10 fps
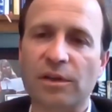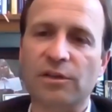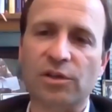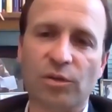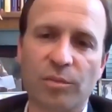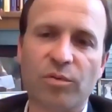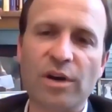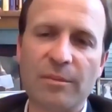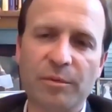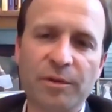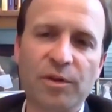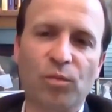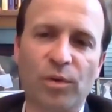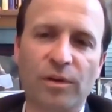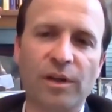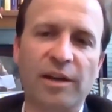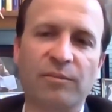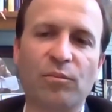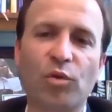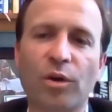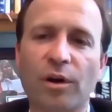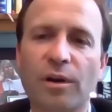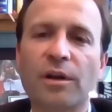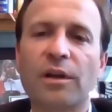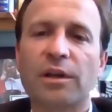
And so it probably will have more